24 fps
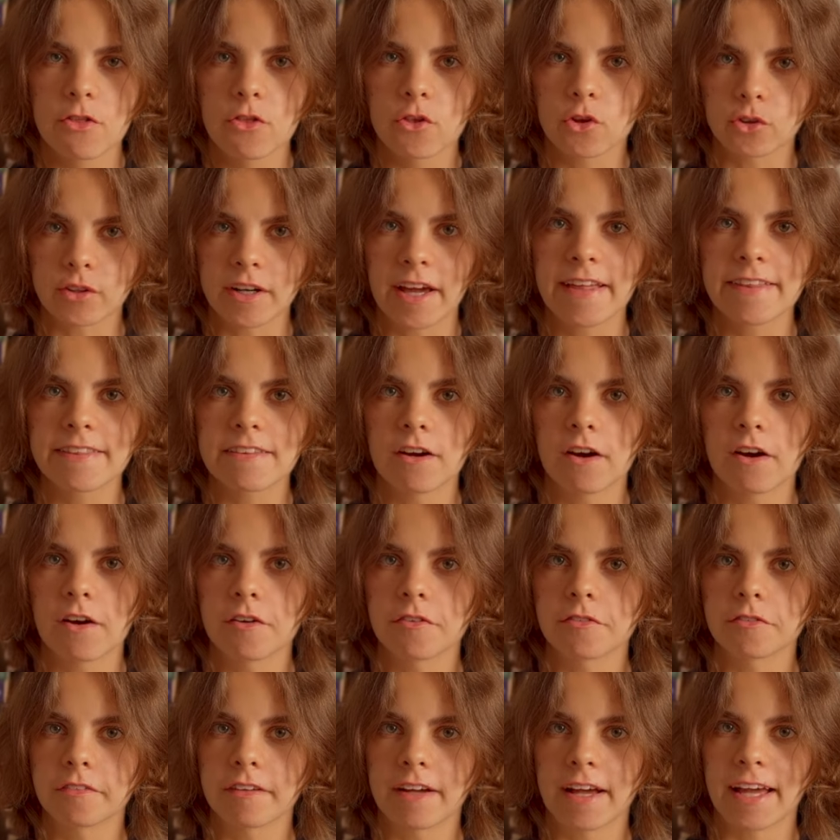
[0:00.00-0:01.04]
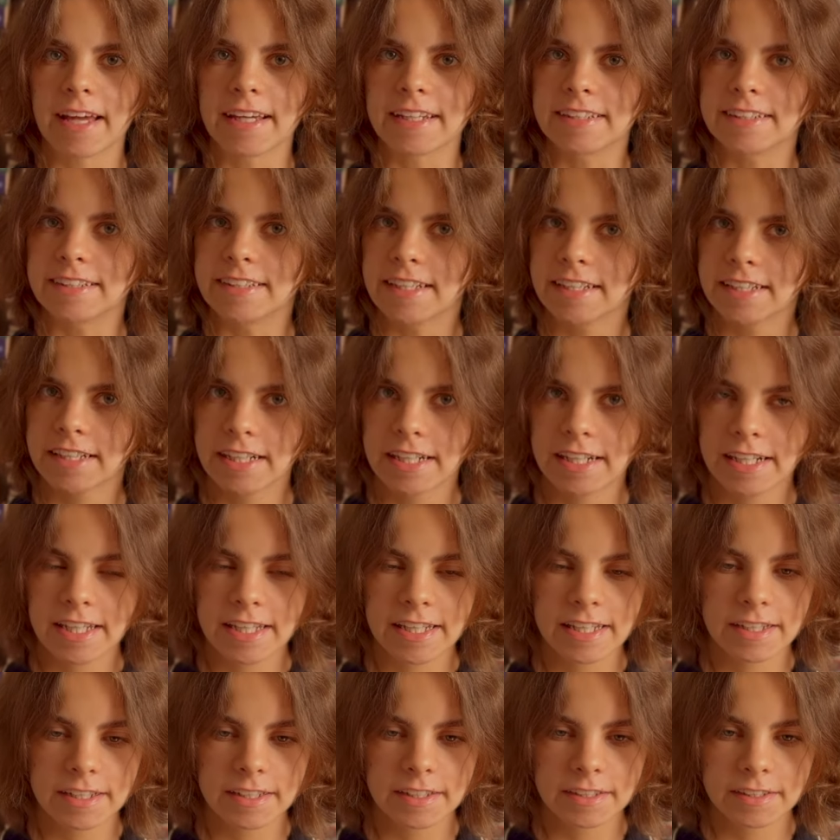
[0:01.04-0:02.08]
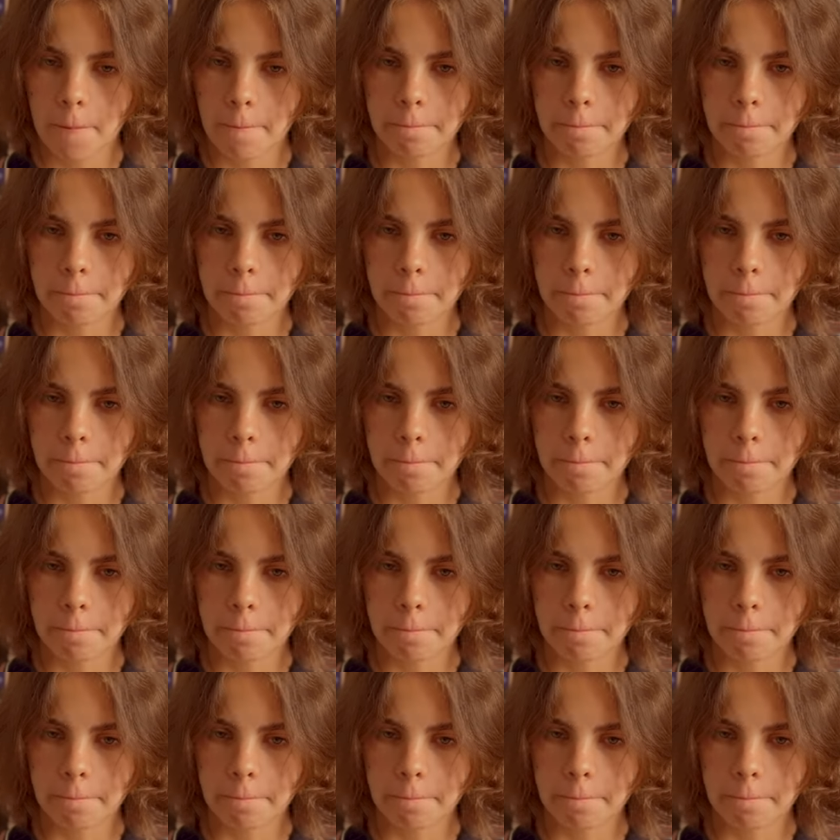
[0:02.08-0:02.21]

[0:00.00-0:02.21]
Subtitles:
thread of identity,